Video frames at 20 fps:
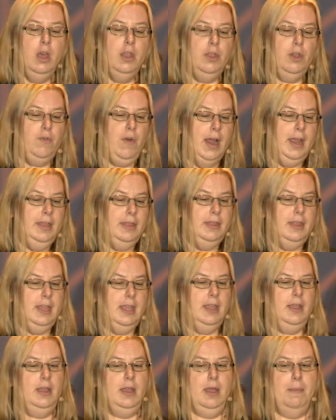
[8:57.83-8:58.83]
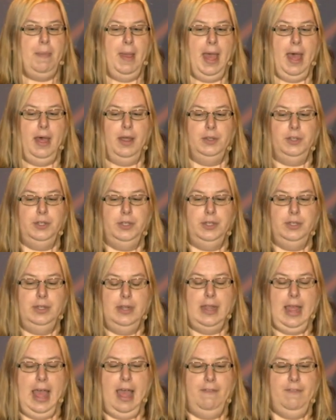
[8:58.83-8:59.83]
The great thing about
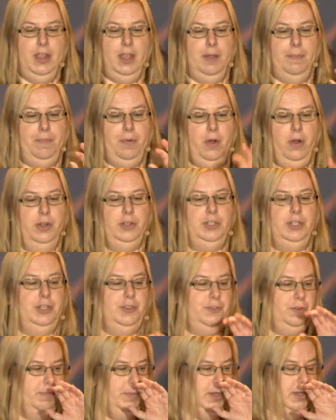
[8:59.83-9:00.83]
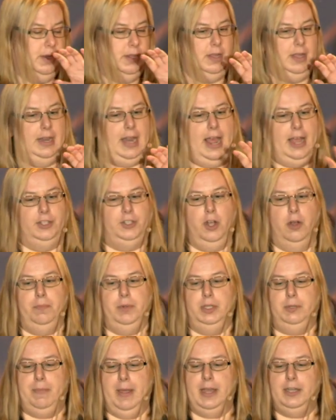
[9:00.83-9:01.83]
having approached this from a, an agile
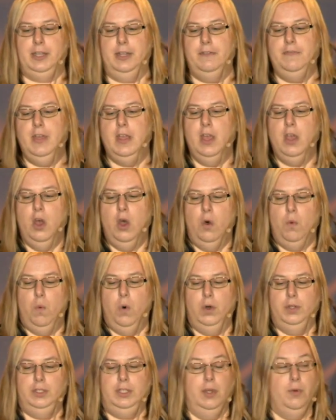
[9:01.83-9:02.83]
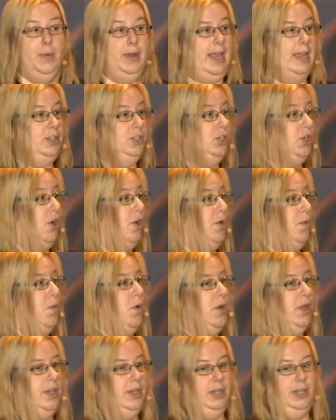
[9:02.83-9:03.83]
perspective was that we had shown
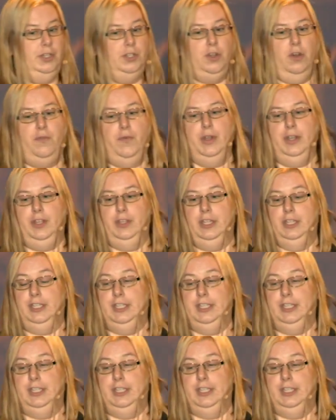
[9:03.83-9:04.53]
working software to the